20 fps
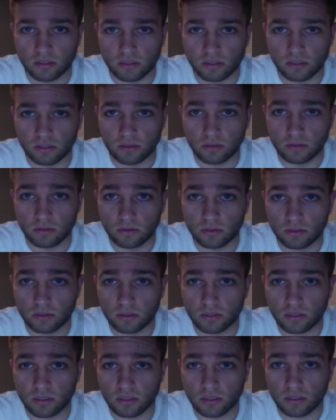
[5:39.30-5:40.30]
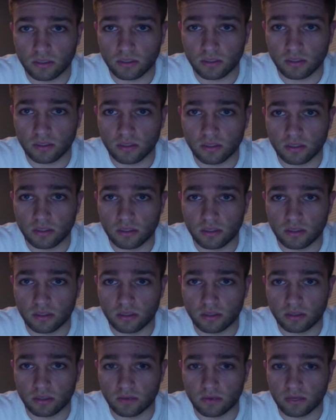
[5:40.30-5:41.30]
use
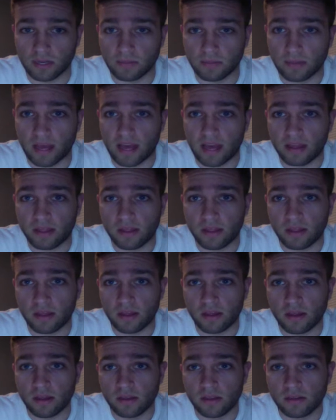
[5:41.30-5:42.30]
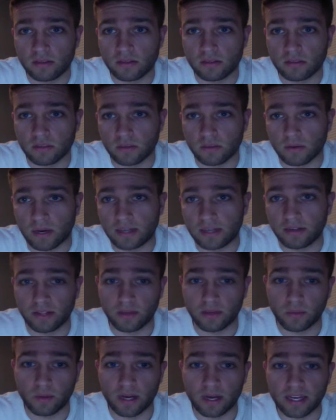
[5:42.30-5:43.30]
the right math. So I know
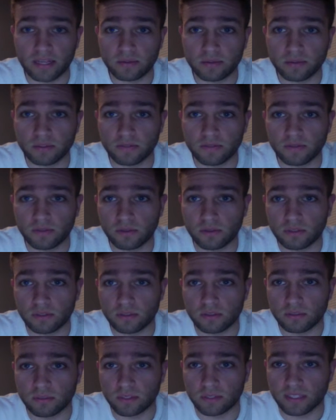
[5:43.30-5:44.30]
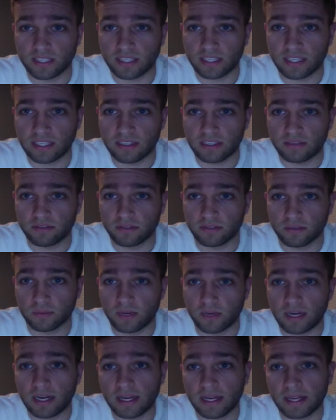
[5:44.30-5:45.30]
that y equals 4, so I'm plugging that in for
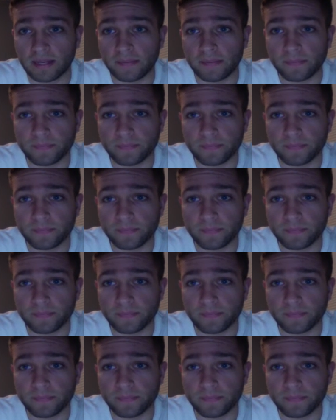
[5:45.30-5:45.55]
y.